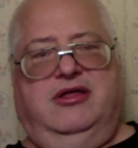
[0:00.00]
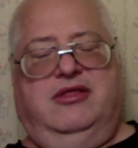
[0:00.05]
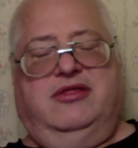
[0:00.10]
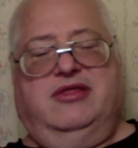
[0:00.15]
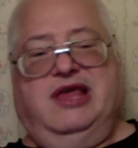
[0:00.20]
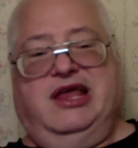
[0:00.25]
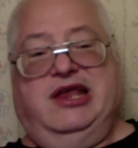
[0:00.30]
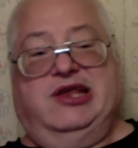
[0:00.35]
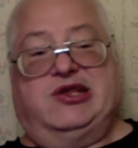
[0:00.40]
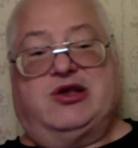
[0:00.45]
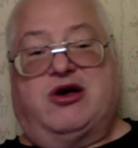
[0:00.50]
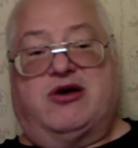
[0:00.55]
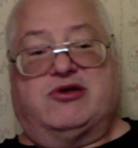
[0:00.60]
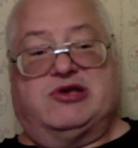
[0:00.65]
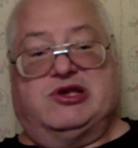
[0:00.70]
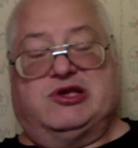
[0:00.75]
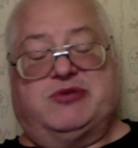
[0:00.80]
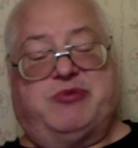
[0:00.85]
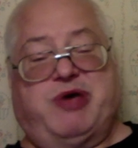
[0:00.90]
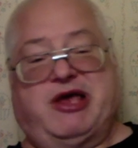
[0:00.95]
Then it's all
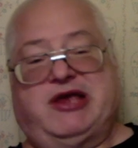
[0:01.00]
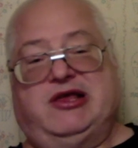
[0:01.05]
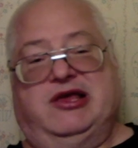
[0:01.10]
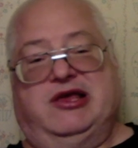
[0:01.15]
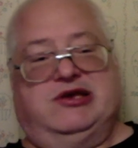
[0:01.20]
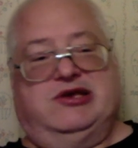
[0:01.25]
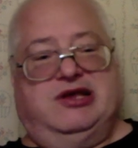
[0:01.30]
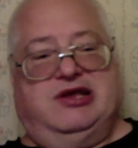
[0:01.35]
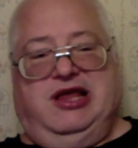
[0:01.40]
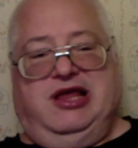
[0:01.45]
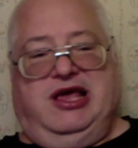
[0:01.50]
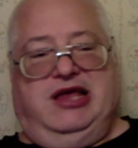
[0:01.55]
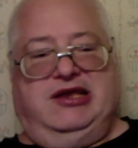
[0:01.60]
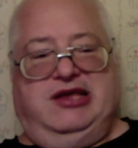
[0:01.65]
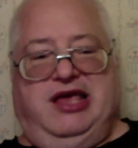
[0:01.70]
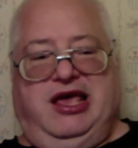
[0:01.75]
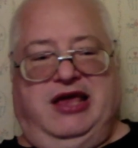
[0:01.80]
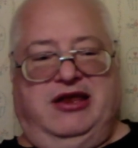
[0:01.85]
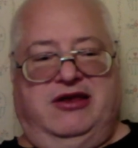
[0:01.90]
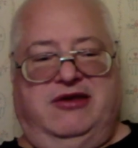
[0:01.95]
just speculation,
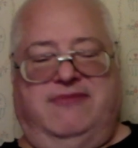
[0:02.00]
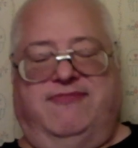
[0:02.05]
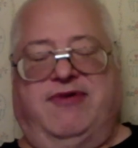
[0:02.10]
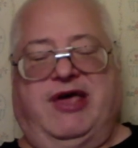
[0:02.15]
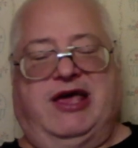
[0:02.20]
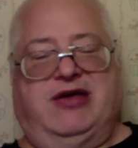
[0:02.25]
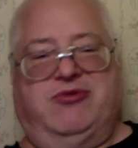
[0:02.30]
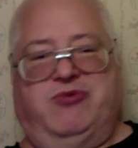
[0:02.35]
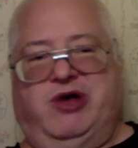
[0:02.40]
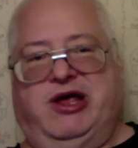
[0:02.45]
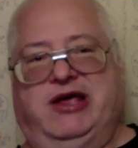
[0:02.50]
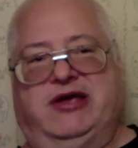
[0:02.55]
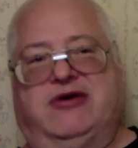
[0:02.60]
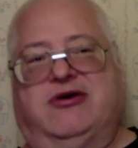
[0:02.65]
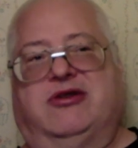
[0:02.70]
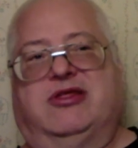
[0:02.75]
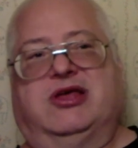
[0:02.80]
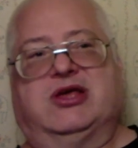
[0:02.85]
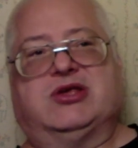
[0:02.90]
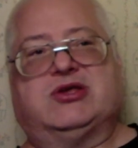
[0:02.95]
headcanon, fan wank,
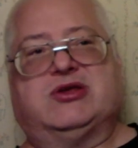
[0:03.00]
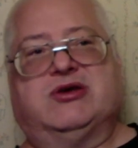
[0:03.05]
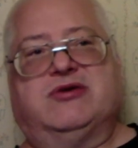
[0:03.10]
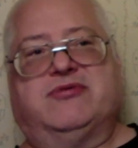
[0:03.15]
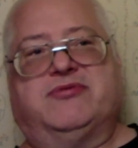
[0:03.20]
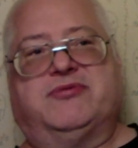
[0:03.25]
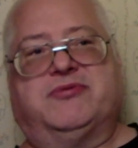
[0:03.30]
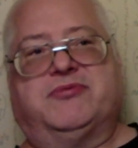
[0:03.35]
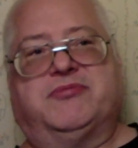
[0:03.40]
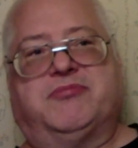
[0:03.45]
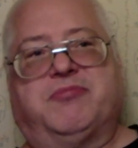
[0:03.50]
all that stuff.